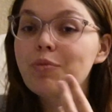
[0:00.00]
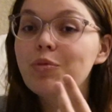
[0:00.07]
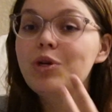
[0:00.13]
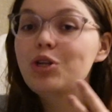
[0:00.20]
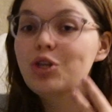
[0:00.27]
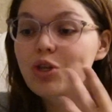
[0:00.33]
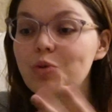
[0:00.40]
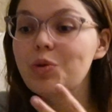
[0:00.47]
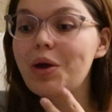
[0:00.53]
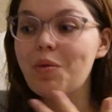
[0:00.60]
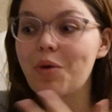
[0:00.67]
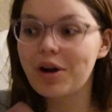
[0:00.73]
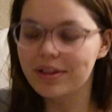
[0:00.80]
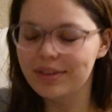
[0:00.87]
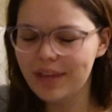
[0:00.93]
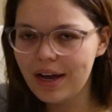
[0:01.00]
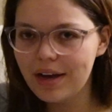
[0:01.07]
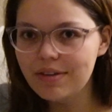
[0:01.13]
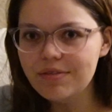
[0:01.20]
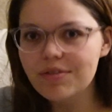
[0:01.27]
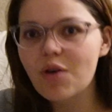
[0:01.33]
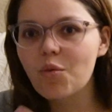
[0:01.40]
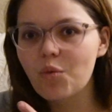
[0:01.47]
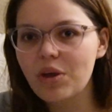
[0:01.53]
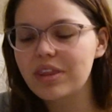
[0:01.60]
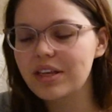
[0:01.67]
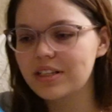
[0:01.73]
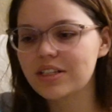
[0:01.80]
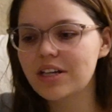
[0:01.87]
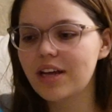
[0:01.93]
we knew they were in love with
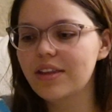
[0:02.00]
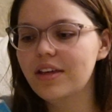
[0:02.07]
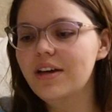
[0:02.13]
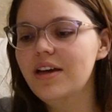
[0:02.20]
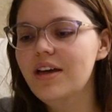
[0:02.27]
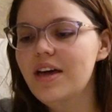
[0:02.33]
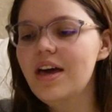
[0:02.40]
each other.